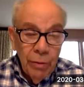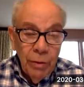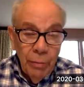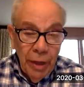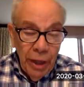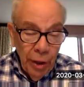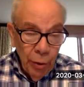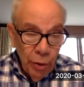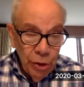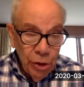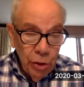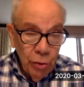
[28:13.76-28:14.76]
Many other
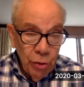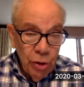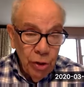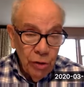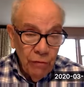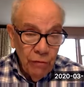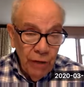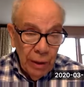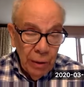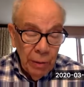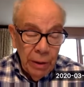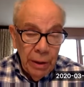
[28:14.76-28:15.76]
institutions
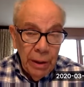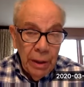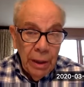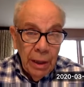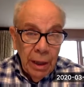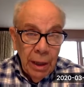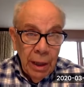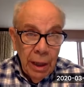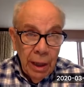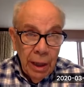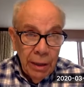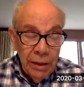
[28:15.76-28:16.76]
followed.
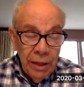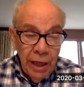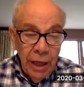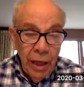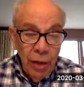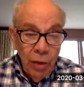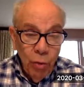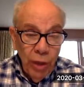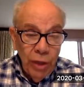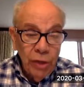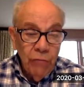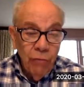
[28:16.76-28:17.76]
It's had a
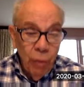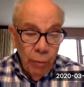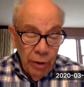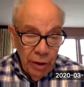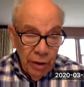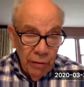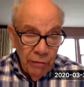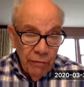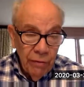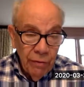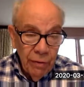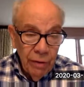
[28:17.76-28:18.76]
transformative
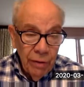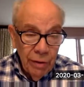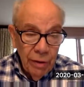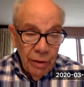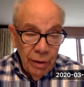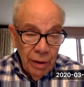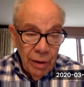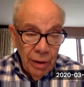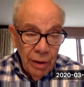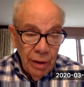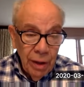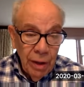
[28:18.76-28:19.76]

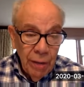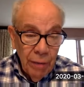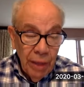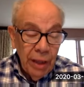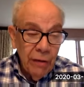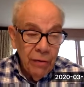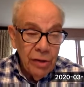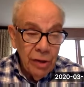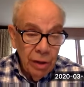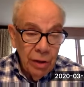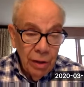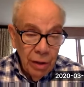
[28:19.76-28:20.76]
and
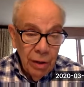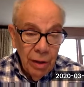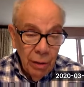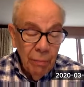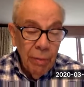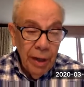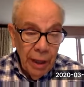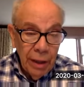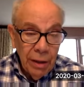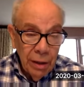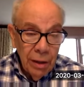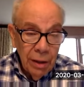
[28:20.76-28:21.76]
magnificent
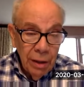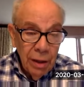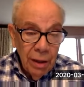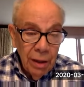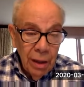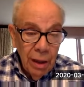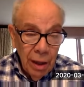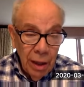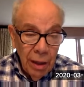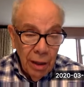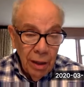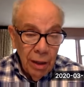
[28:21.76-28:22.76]
impact
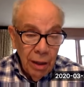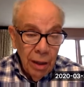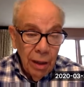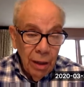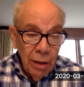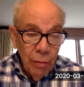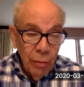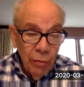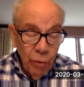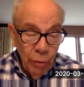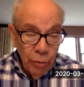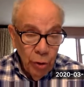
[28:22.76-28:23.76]
on
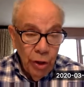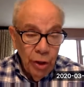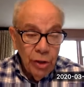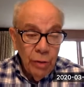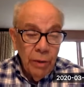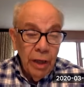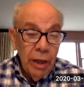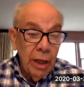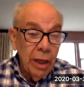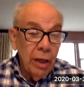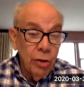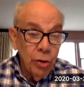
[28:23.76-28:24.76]
Reformed Judaism and
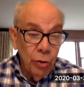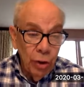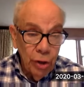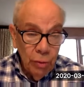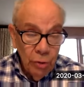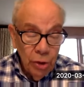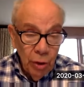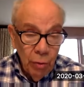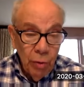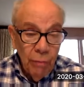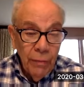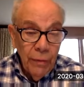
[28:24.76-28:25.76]
in Judaism in
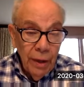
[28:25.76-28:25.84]
general.